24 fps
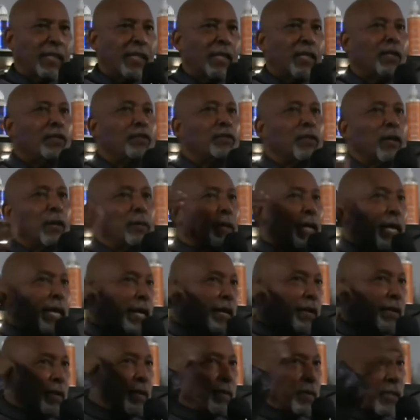So I'm
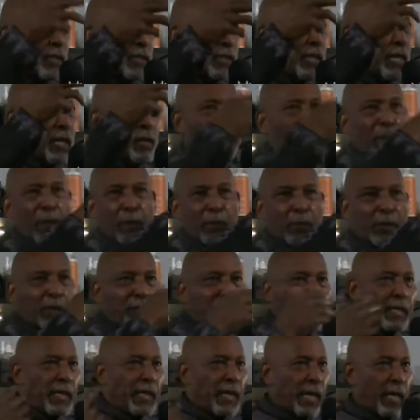hearing what the young people are
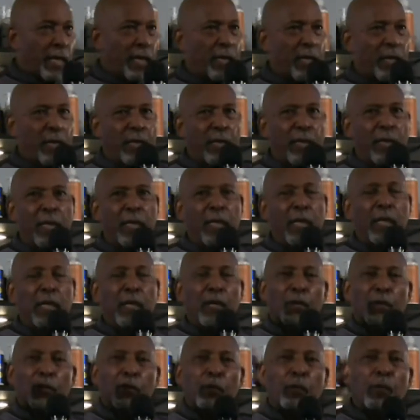saying.
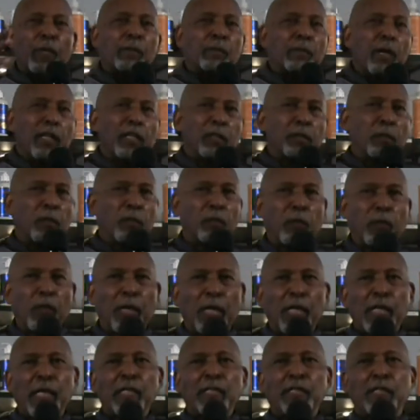Three months before
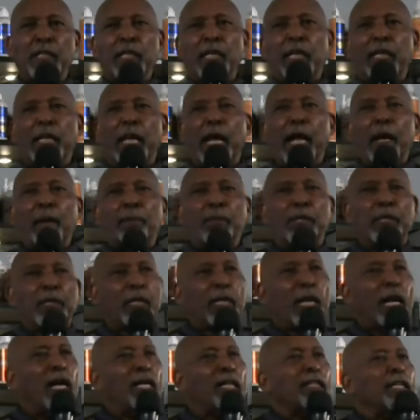that incident happened,
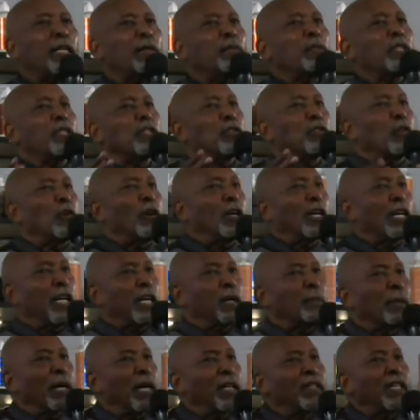Kanye was talking
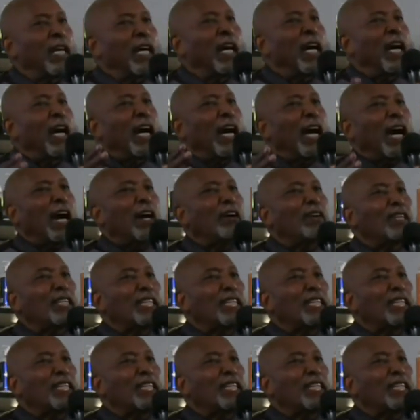about how can